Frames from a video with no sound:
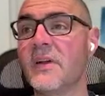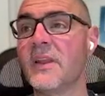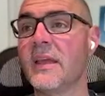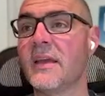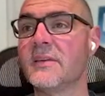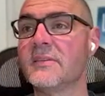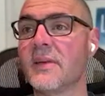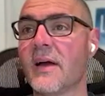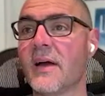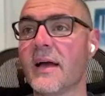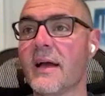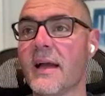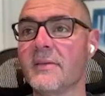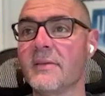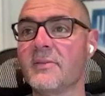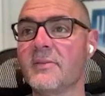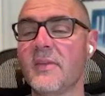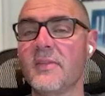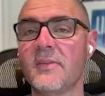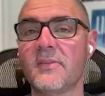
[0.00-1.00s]
funny because I
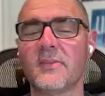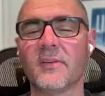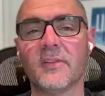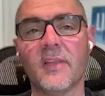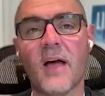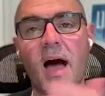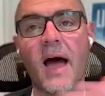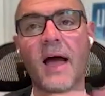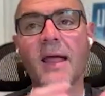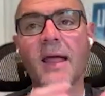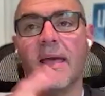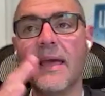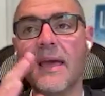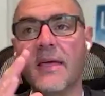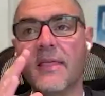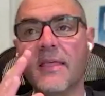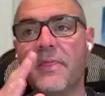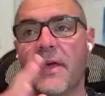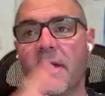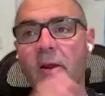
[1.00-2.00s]
say this a lot.
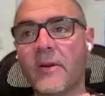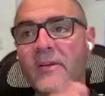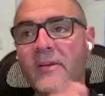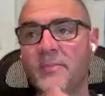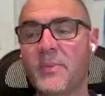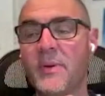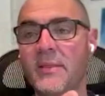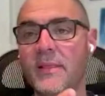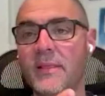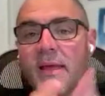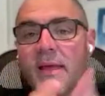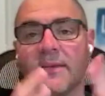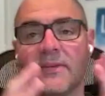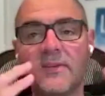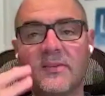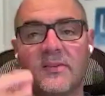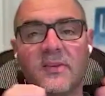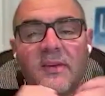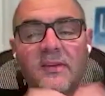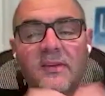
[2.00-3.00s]
There has been like
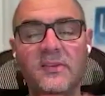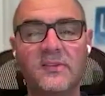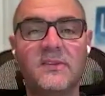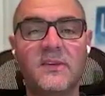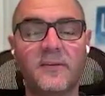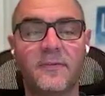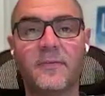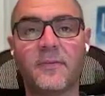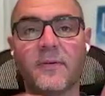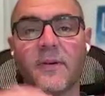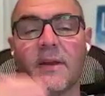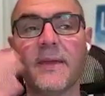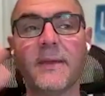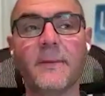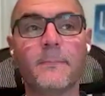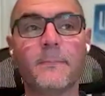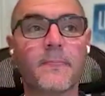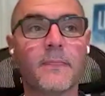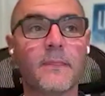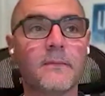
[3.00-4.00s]
6
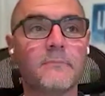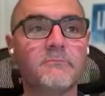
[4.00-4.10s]
different